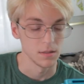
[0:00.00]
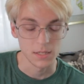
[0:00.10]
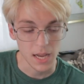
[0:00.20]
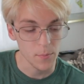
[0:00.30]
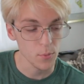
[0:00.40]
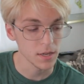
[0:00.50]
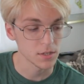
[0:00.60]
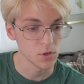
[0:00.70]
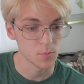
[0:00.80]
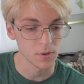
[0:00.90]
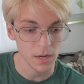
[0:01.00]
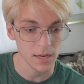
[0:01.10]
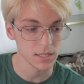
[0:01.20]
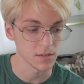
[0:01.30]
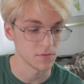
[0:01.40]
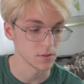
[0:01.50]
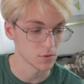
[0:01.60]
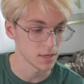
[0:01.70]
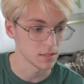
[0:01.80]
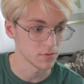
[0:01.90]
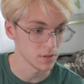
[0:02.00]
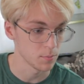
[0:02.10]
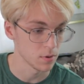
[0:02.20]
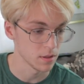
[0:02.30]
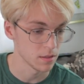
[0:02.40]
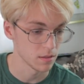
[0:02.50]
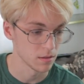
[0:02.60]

The tapering is super nice, it feels great to flip with.